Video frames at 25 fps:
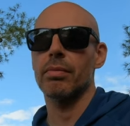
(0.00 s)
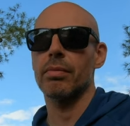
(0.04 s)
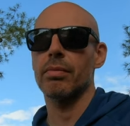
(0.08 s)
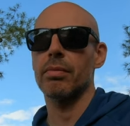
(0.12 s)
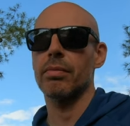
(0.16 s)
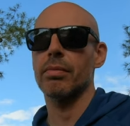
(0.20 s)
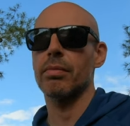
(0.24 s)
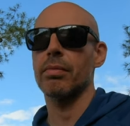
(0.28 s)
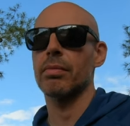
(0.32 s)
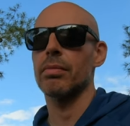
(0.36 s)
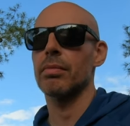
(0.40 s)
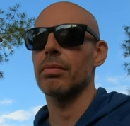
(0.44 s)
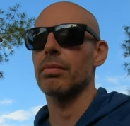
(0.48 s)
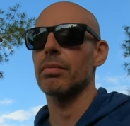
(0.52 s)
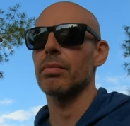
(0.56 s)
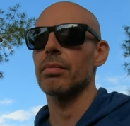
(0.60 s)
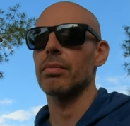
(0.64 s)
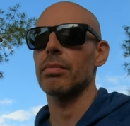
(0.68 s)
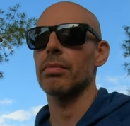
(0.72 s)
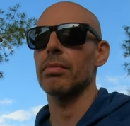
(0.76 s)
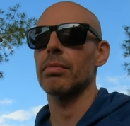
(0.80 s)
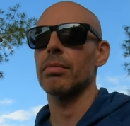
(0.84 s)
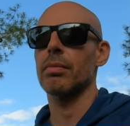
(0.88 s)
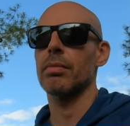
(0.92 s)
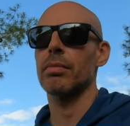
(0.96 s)

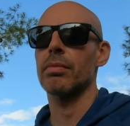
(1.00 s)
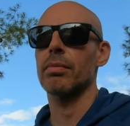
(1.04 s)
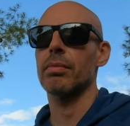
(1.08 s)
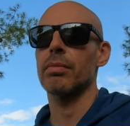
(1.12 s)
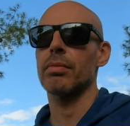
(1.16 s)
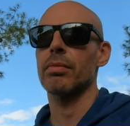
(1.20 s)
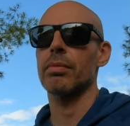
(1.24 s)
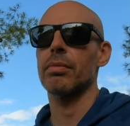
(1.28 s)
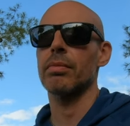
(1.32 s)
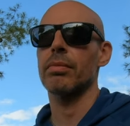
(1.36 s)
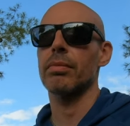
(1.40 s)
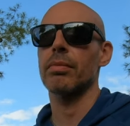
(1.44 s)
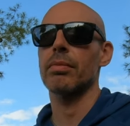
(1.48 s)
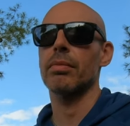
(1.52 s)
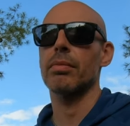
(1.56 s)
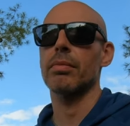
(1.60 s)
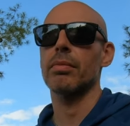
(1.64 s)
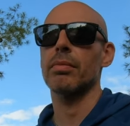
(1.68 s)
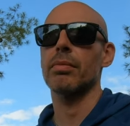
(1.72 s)
Nobody speaks.